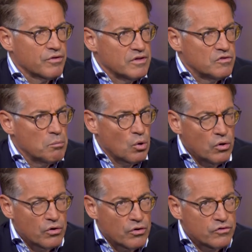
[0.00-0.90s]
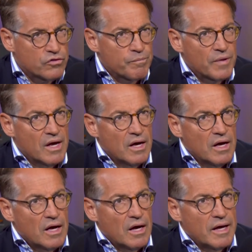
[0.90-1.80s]
for these murders,
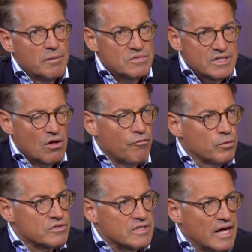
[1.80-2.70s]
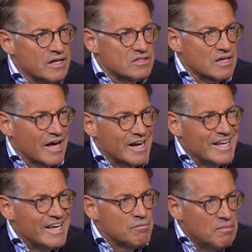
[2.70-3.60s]
himself was dead inside. And
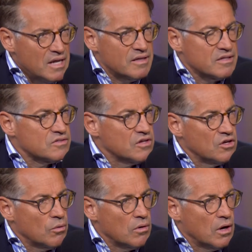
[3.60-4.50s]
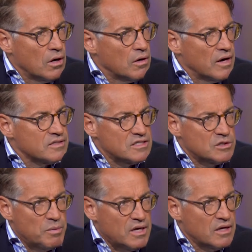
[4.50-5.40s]
he admitted this to you, as he's
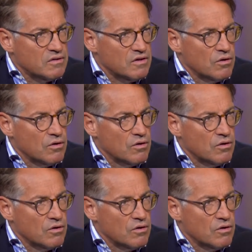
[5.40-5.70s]
speaking to